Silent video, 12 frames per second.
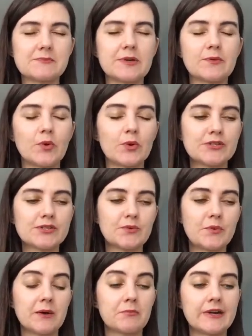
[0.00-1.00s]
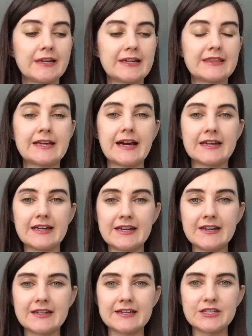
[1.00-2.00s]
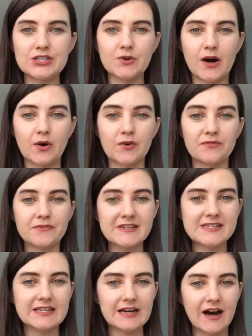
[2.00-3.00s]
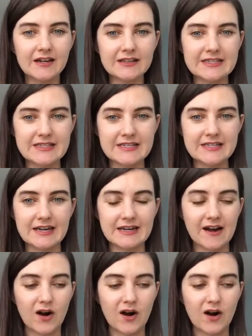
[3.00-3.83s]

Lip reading: but also we are bringing that into our physicality and